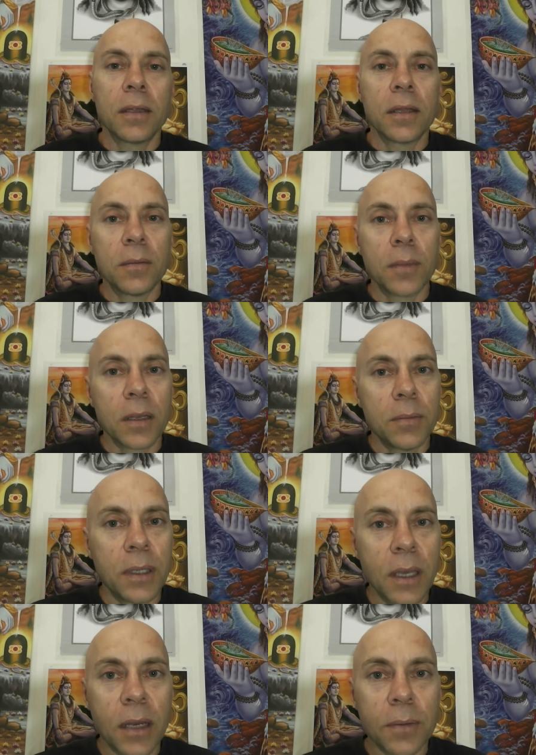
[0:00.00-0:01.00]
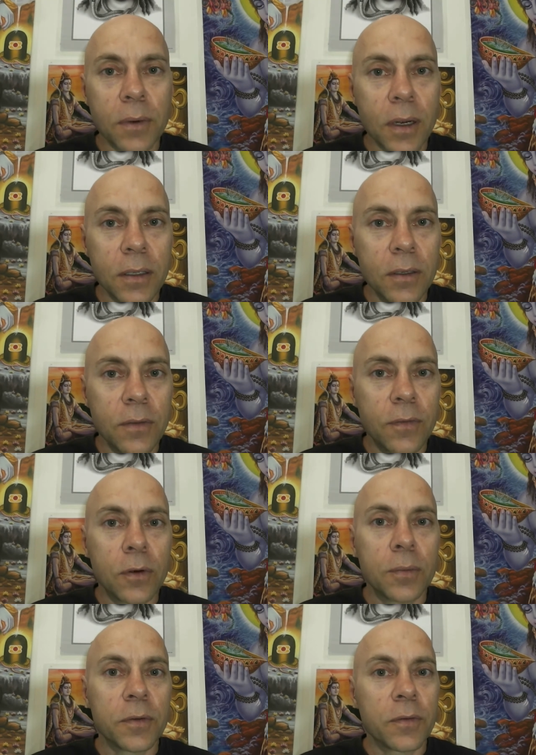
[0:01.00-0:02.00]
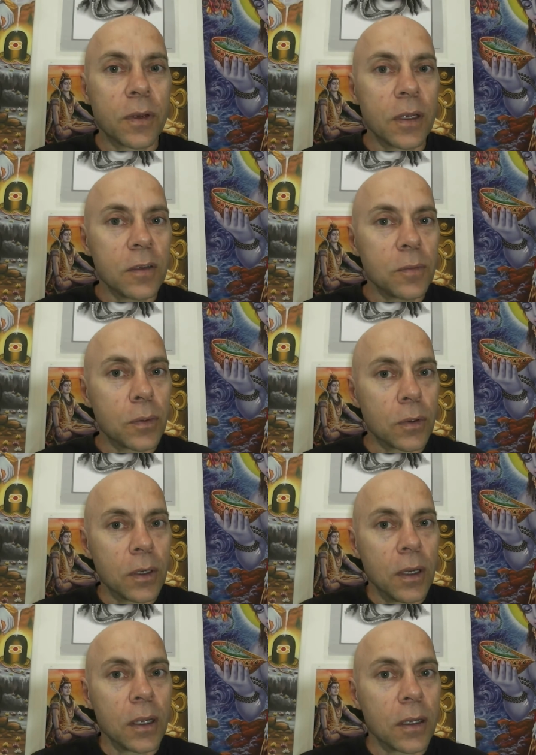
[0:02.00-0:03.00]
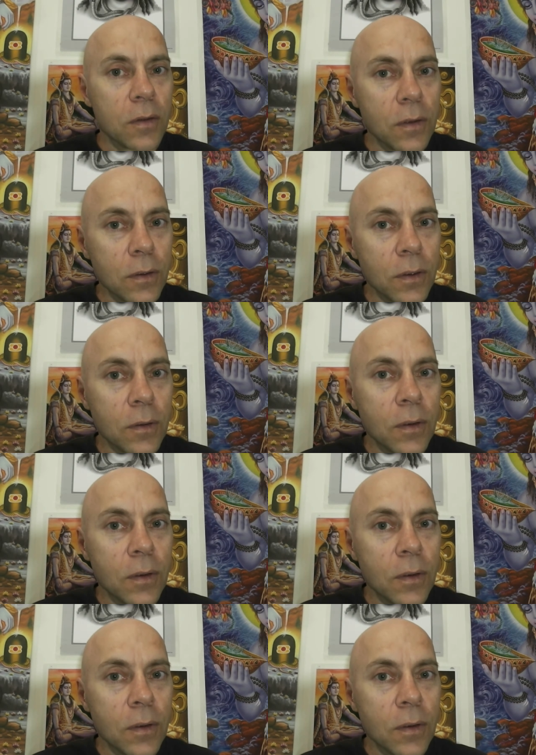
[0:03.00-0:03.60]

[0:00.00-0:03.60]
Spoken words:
Then maybe you upgrade your form of transport until your